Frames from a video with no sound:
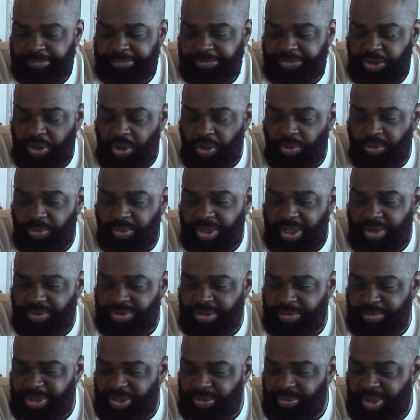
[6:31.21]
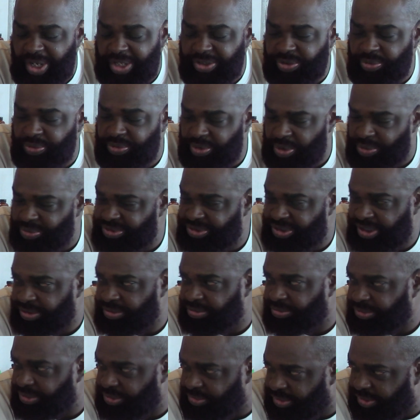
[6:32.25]
So when I was in the Midwest, there was no
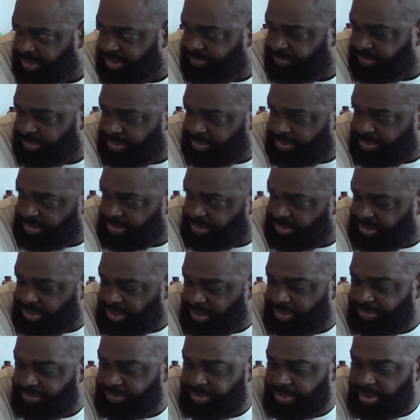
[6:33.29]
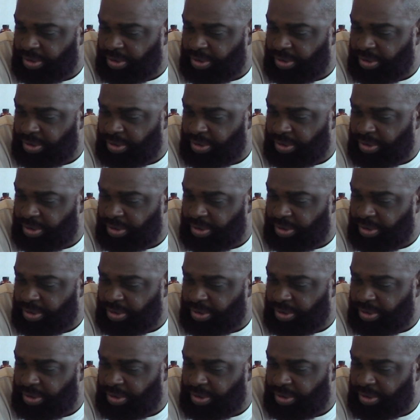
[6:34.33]
signal units for the reserves.